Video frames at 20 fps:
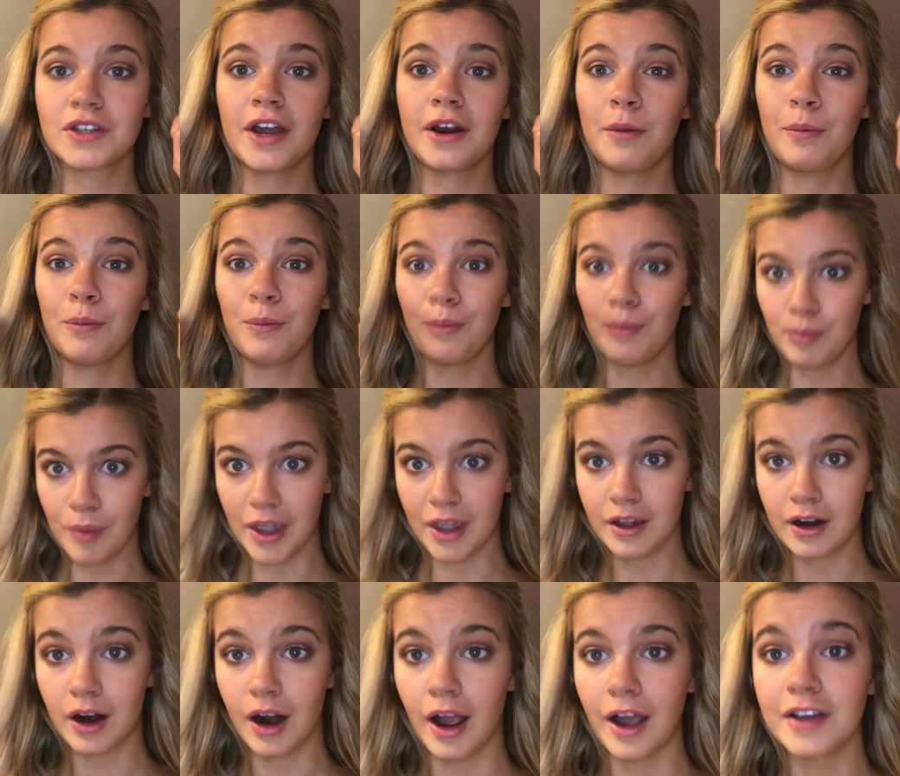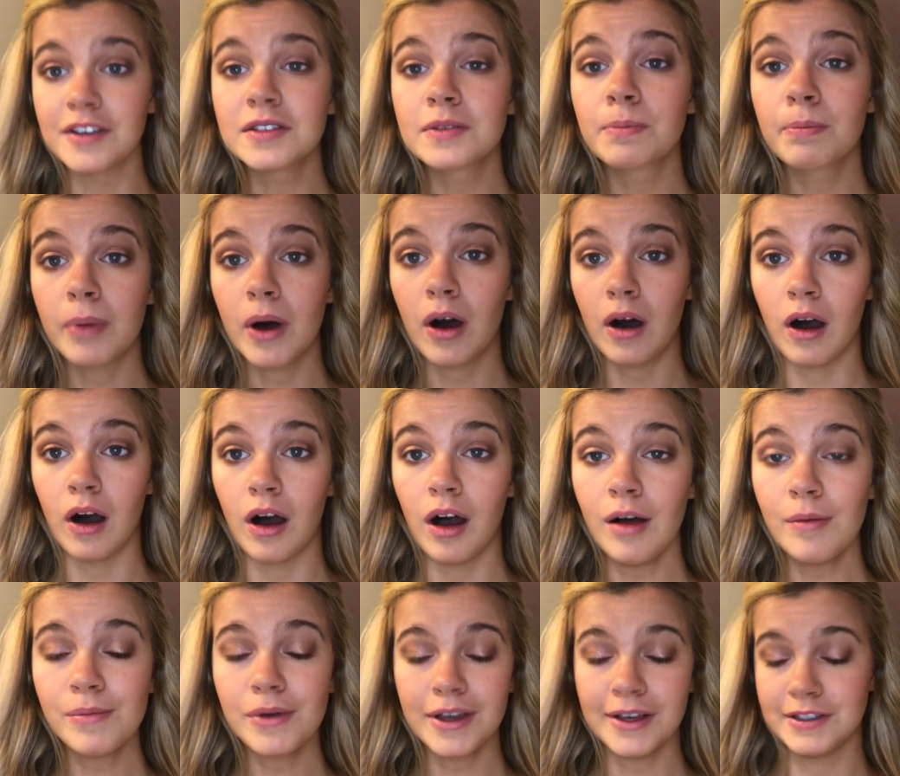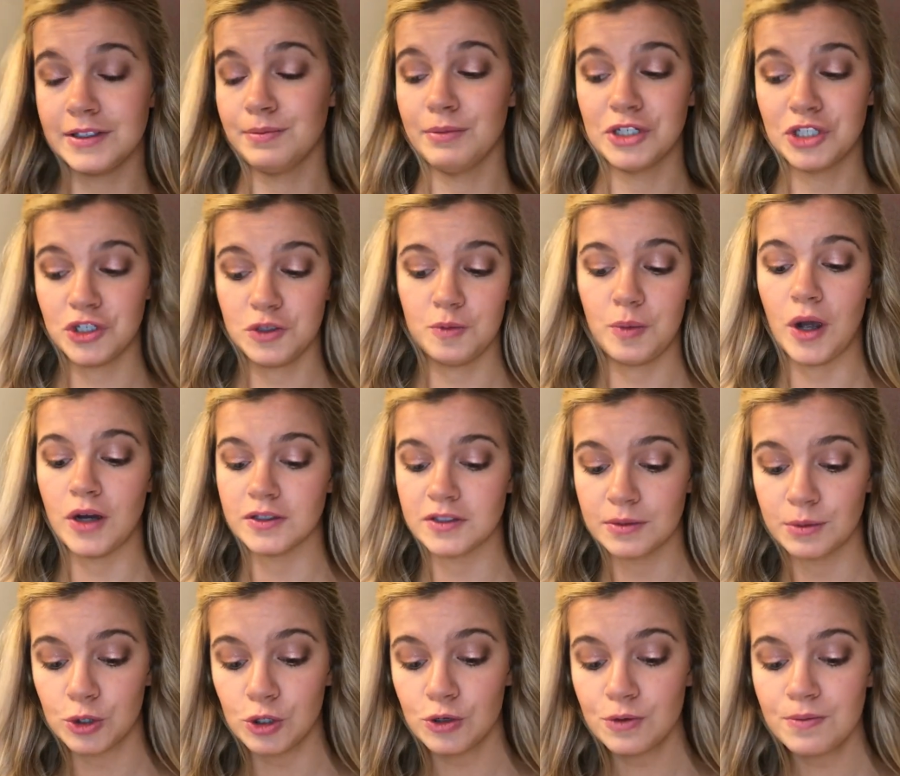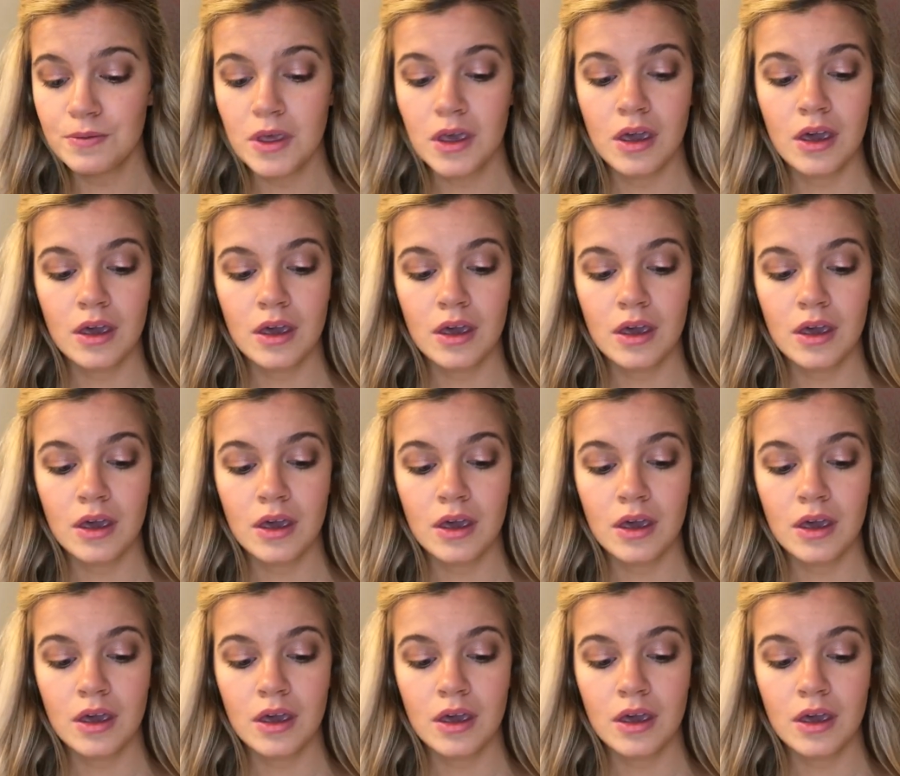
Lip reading: kind of make your eyes pop as much as possible.